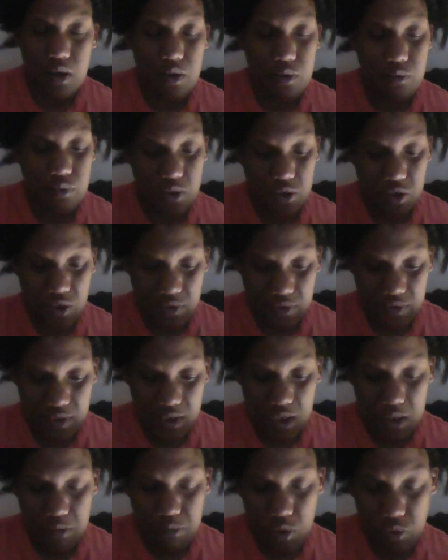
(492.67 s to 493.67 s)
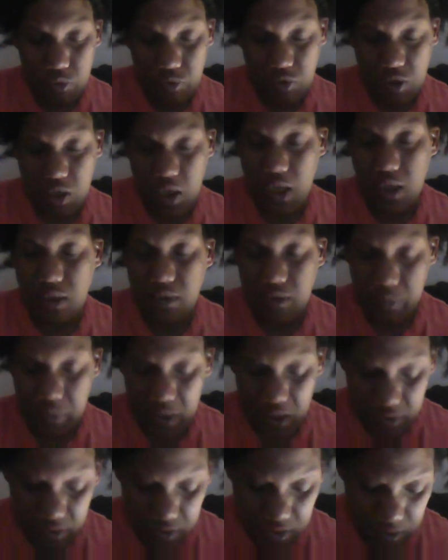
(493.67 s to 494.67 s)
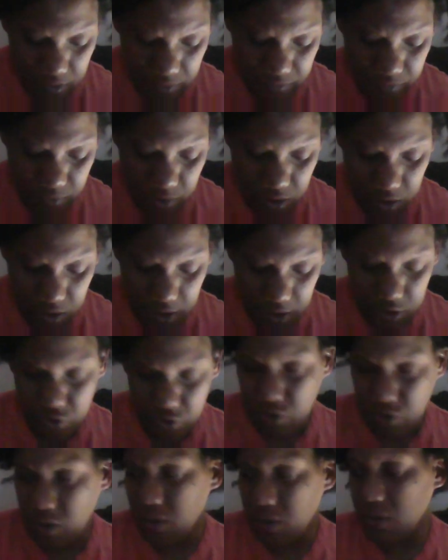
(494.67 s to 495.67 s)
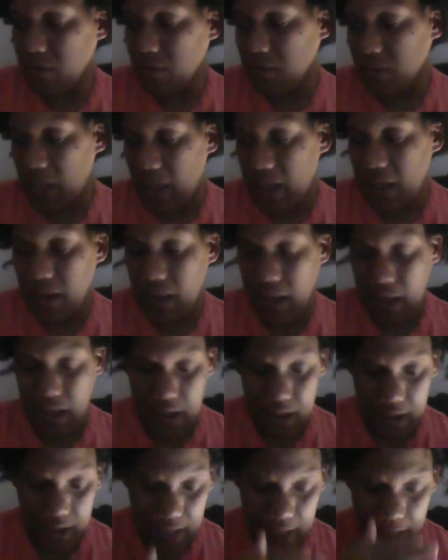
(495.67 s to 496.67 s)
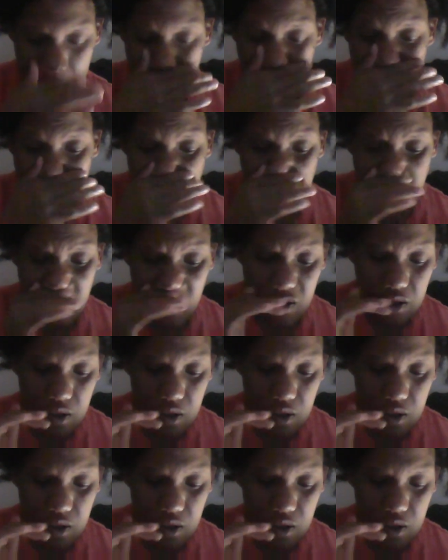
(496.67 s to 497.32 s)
which is the most expensive collection that I have.